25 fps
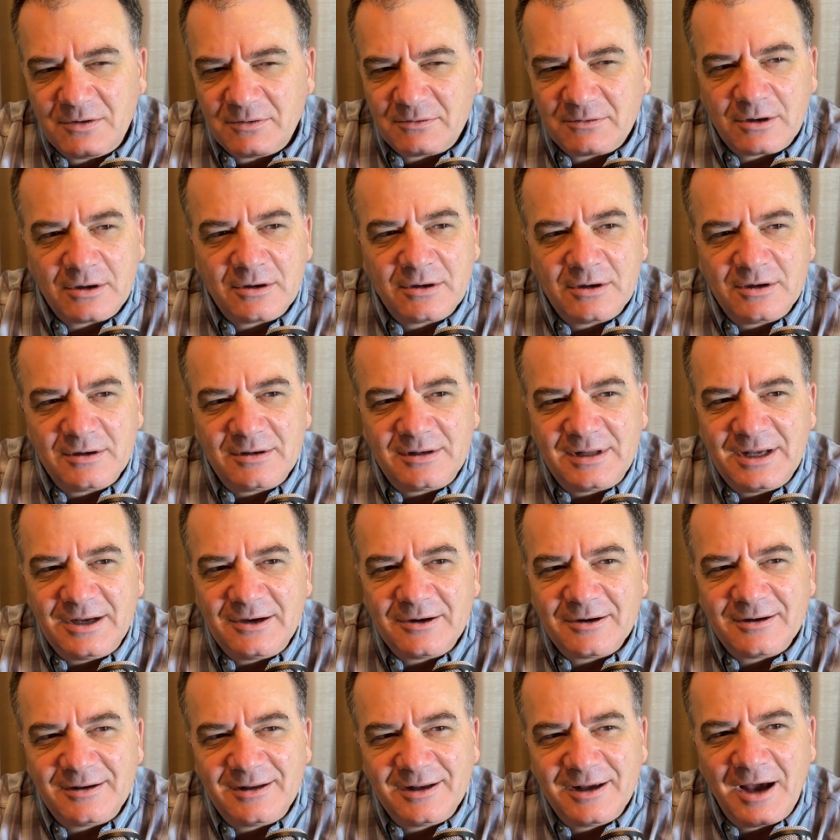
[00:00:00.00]

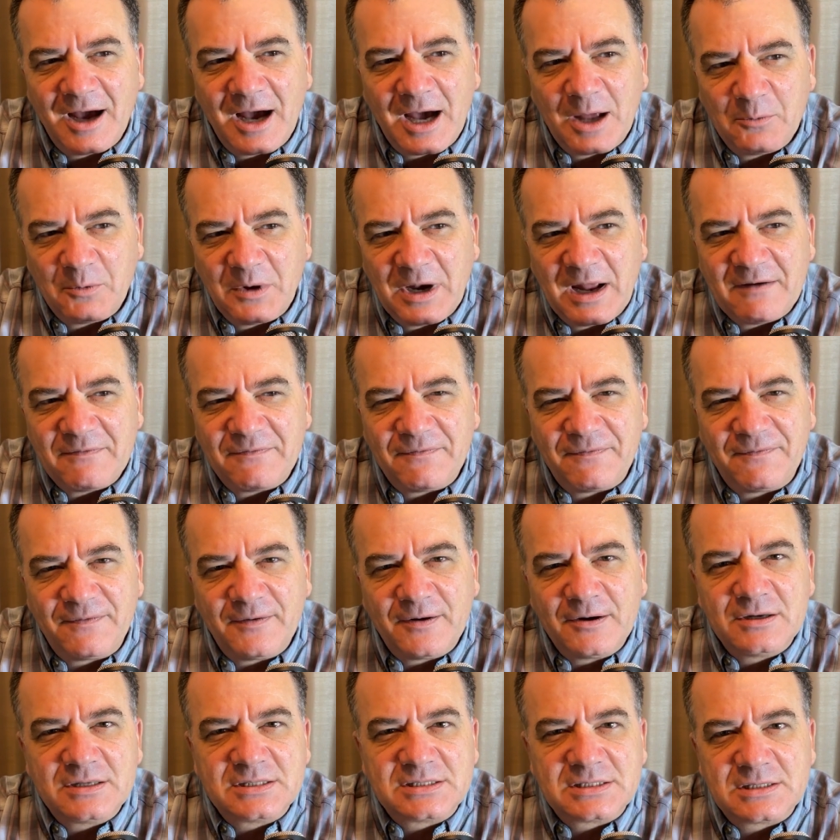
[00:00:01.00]
early on when I
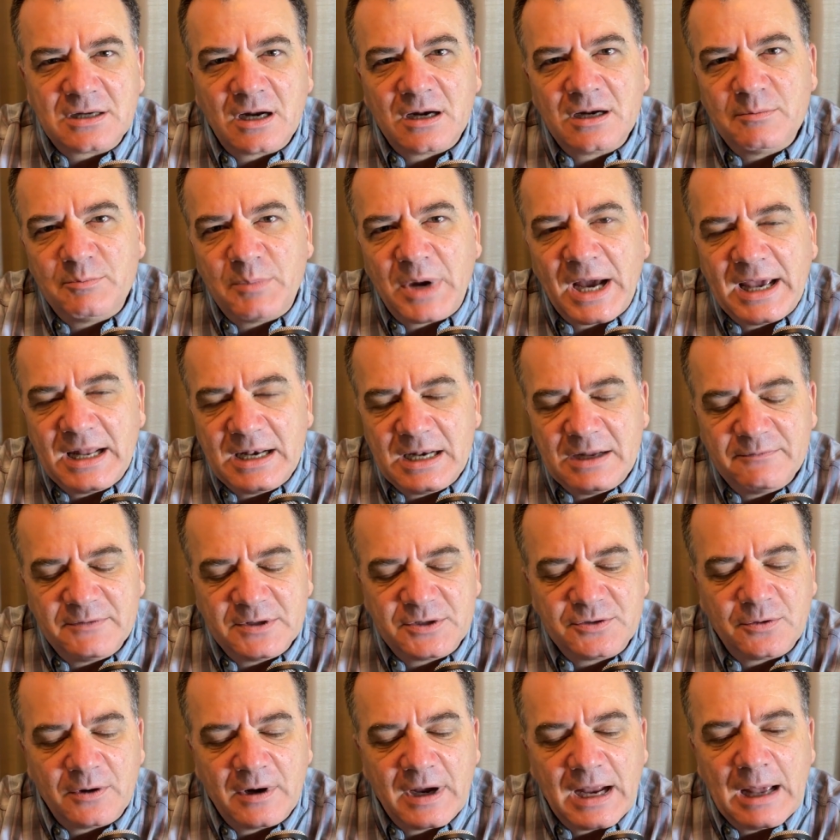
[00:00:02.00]
first started buying
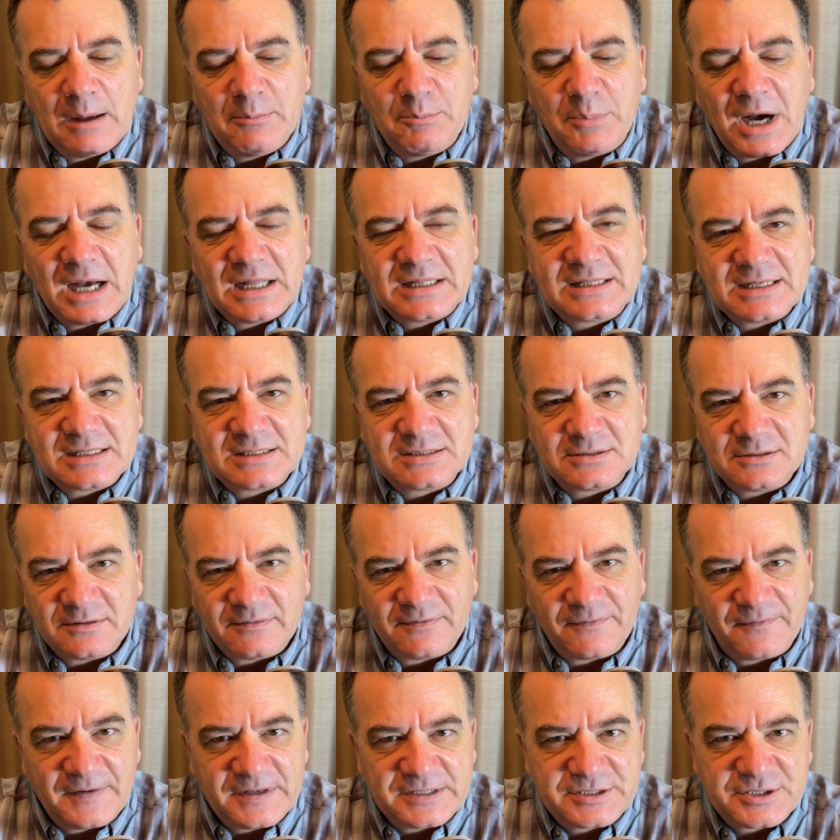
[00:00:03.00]
inventory, I bought this little
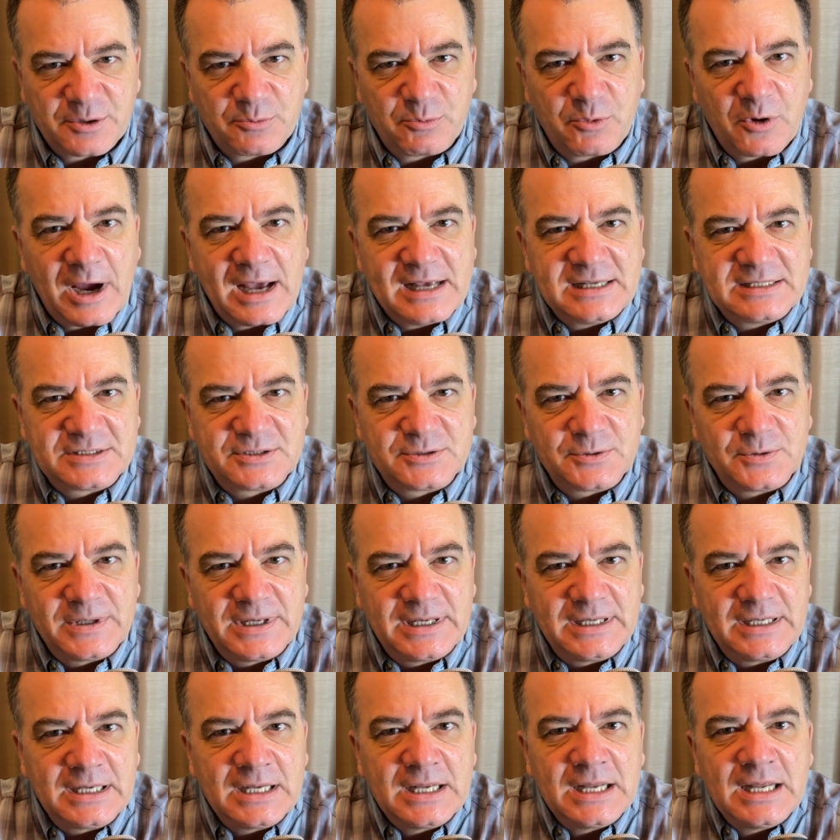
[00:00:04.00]
Fisher Price
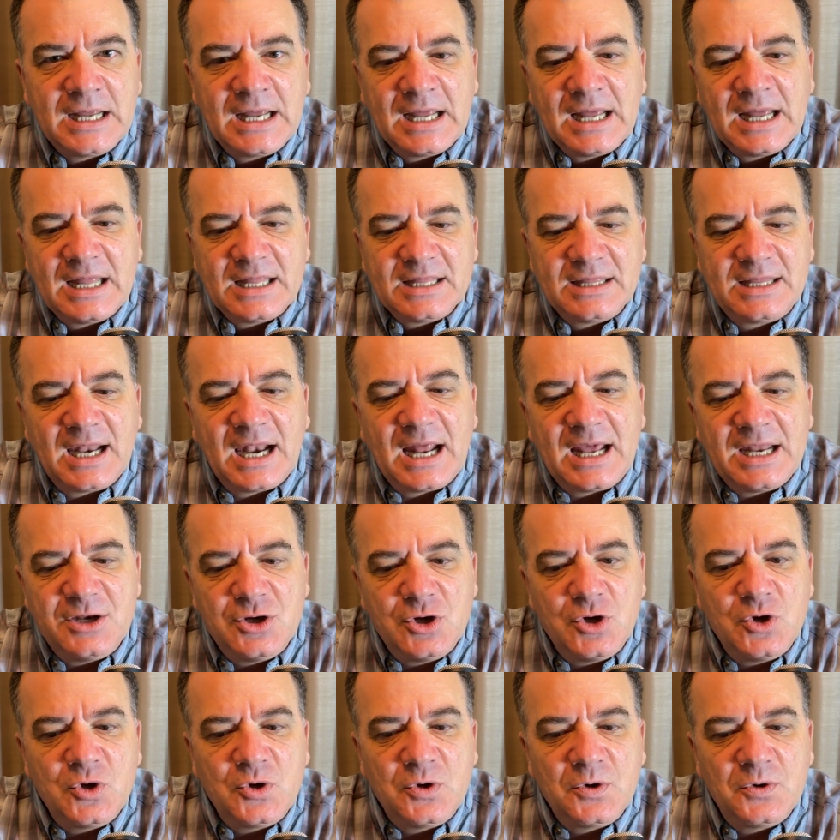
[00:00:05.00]
toy that I
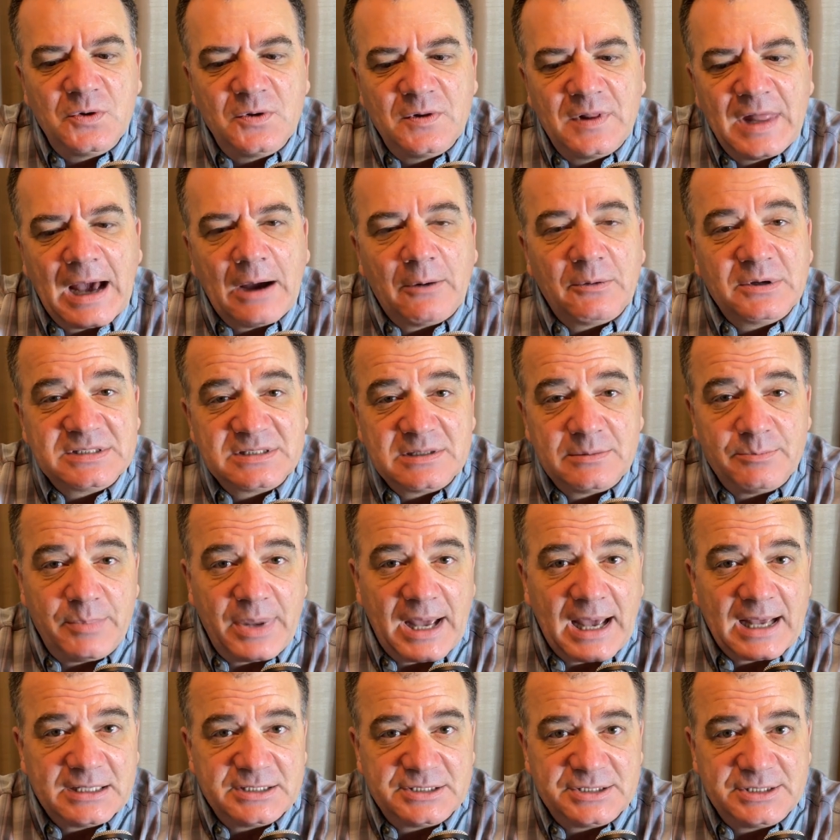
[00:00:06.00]
knew that was in
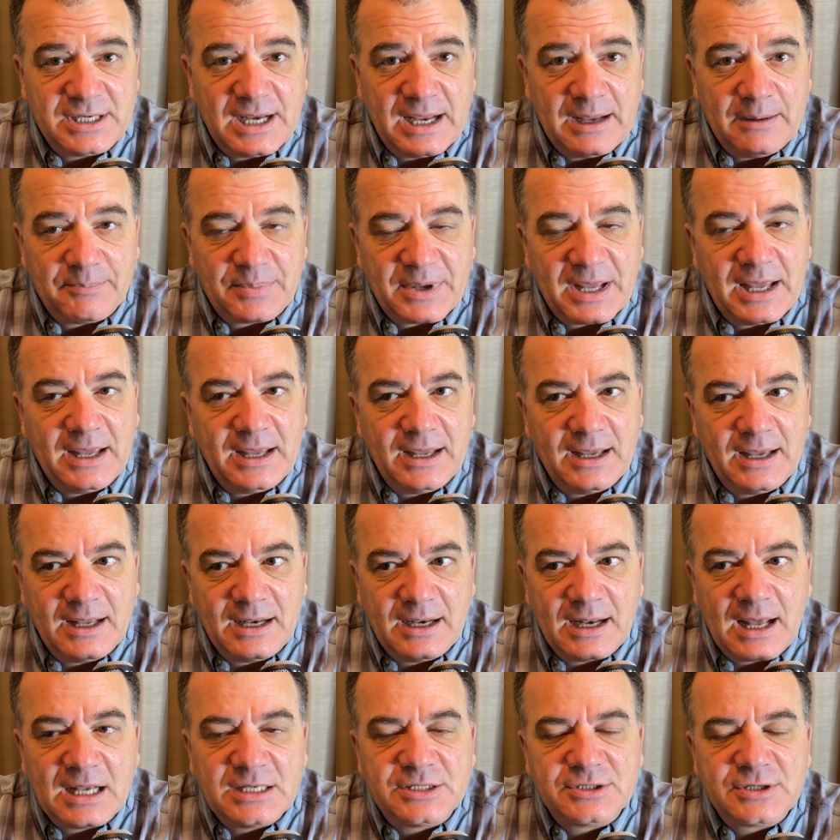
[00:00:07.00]
bad shape. And
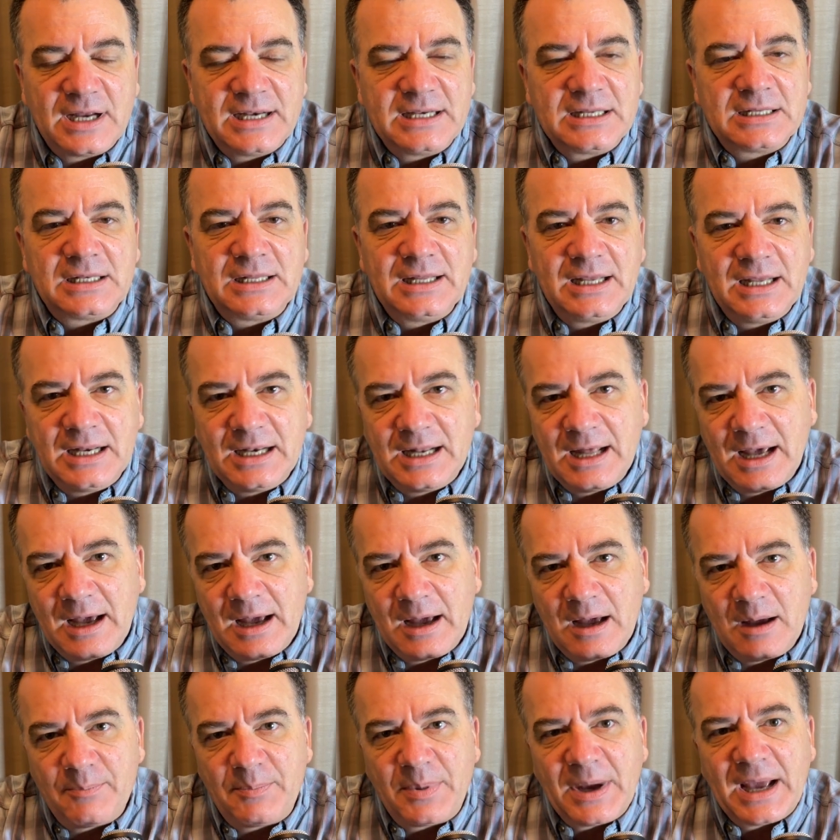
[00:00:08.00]
I tried to clean it
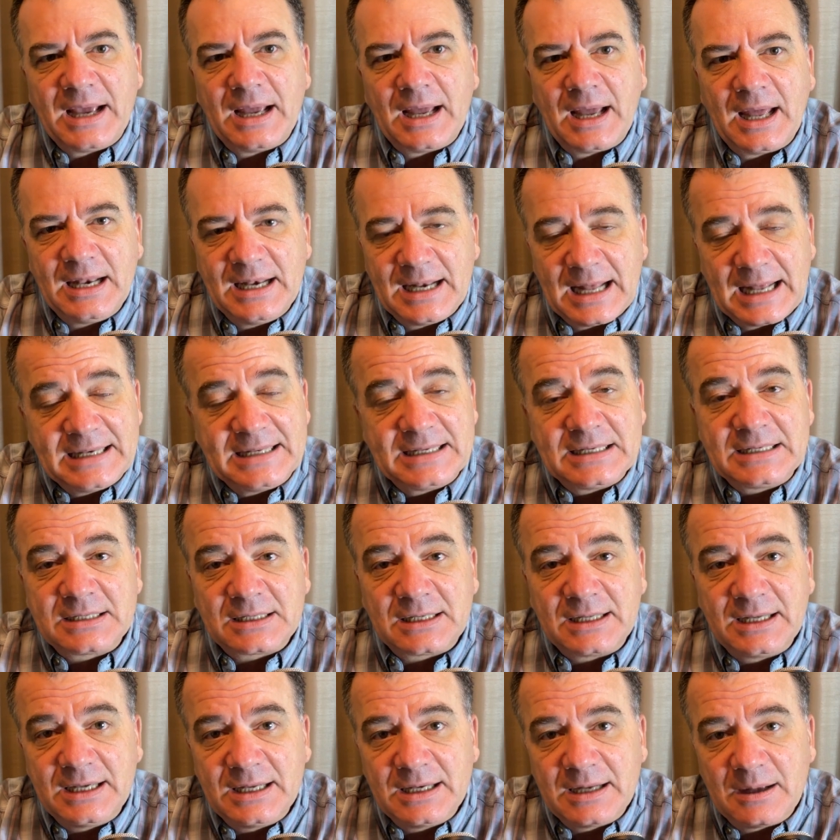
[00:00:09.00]
up. I did
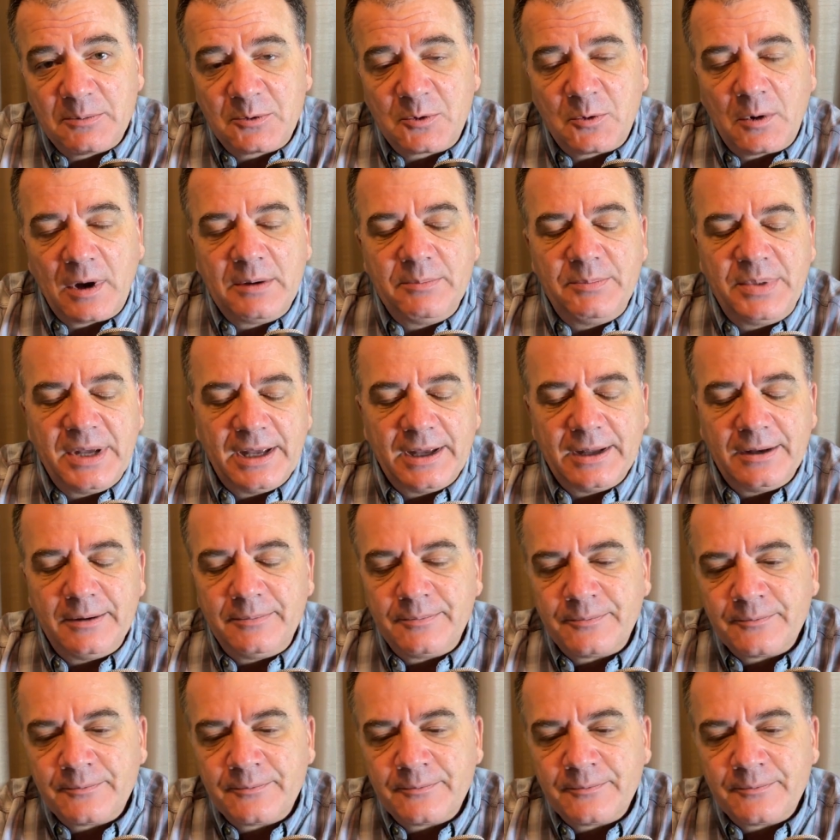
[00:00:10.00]
clean it up quite a bit,